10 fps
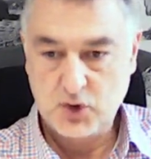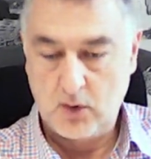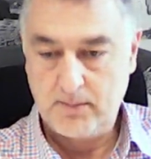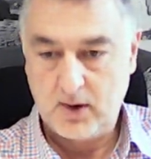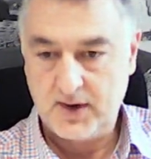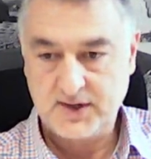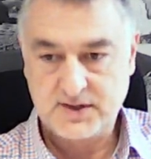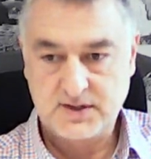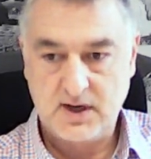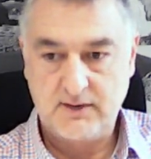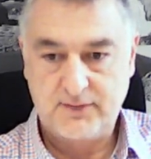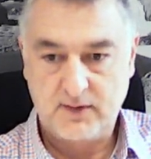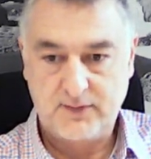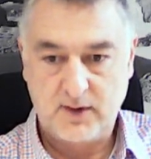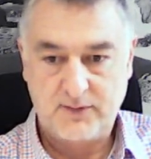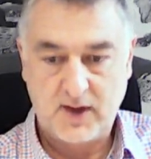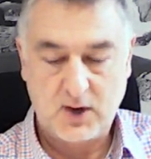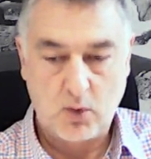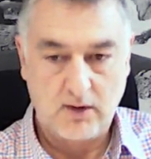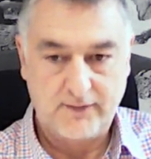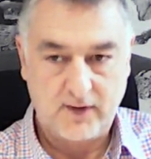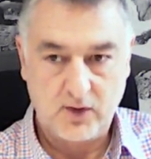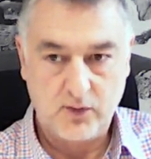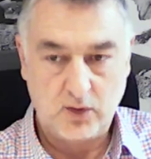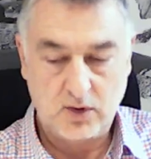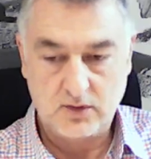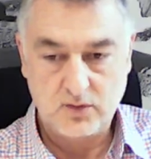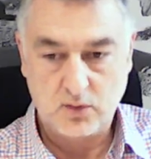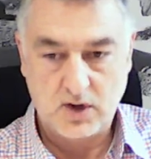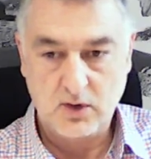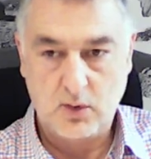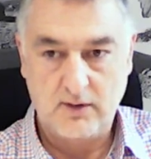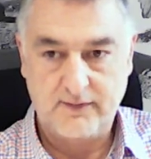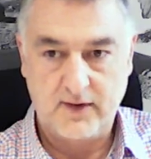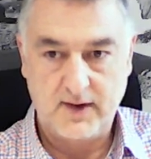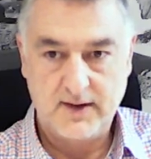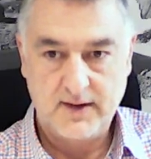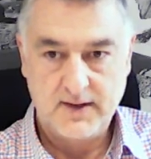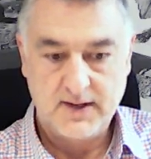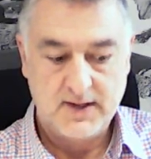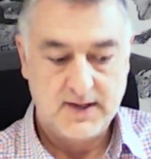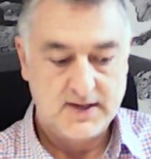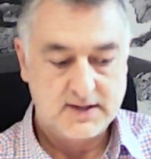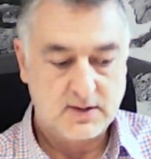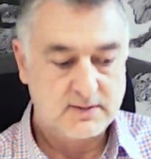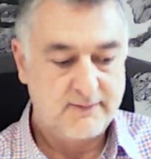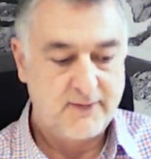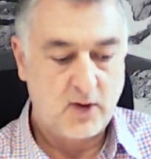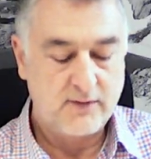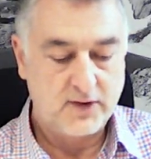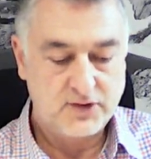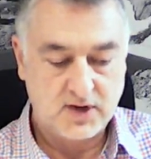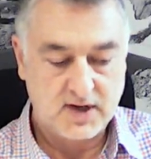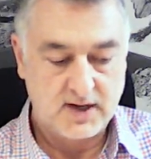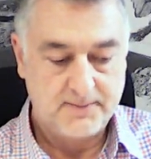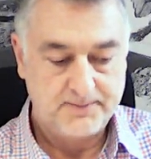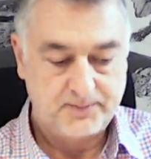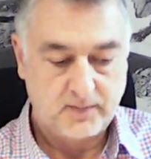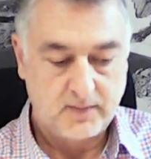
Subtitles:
joint buyers and see if they qualify or not, or don't qualify. So it's very, very tricky.